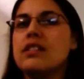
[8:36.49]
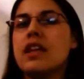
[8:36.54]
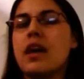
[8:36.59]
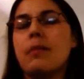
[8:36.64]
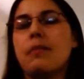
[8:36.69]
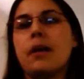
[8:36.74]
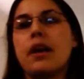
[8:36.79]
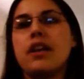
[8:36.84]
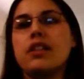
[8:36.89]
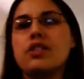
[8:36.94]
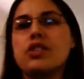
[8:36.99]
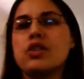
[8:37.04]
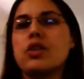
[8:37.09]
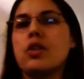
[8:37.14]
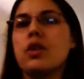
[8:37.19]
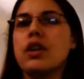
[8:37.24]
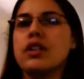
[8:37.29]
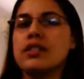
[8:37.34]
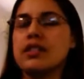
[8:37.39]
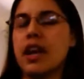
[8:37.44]
that might
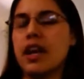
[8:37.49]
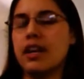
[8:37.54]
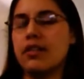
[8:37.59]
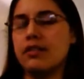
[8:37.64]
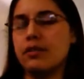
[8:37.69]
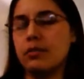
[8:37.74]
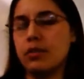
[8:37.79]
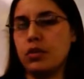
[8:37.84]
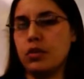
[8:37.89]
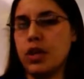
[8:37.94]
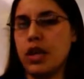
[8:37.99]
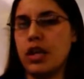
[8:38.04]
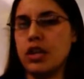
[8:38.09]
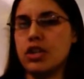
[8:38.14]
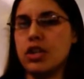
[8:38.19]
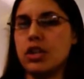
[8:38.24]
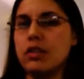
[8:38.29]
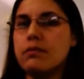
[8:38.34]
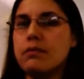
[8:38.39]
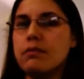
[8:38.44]
show a sign of a
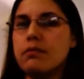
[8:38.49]
mutation.